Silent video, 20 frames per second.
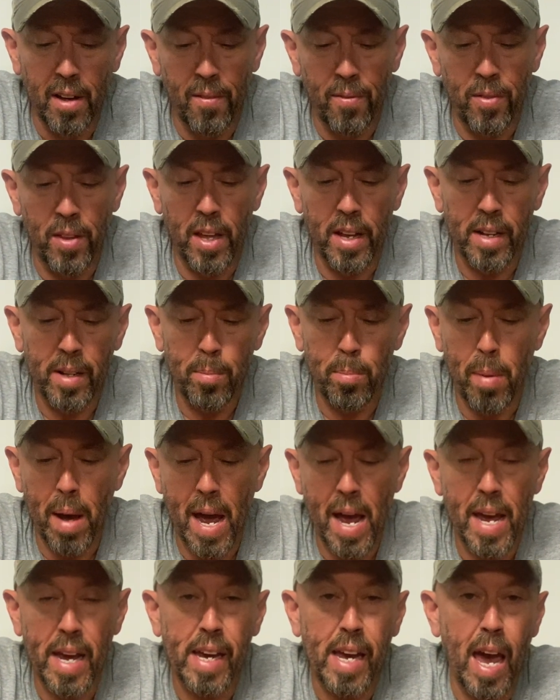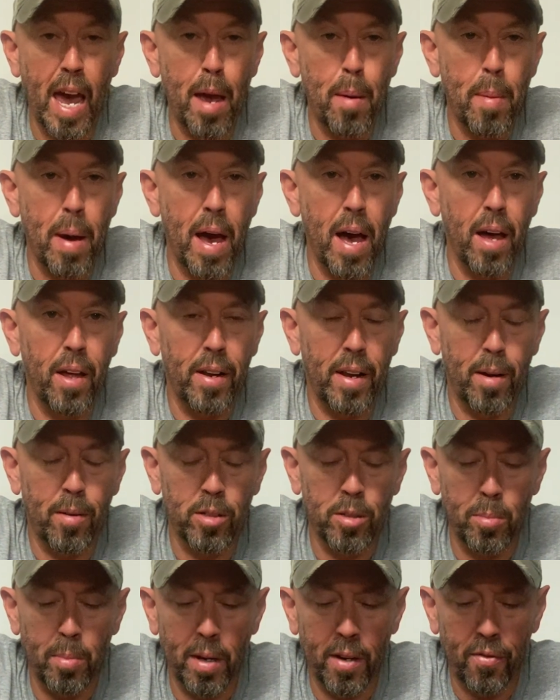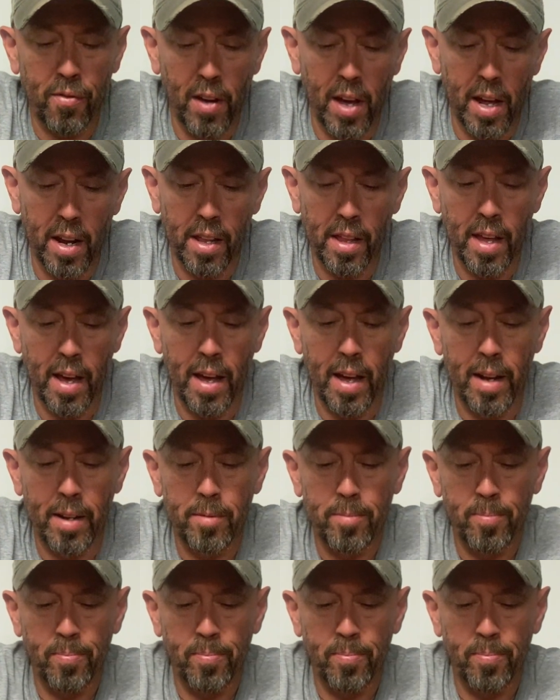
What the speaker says: Then Bang came out, and I was a big fan of that.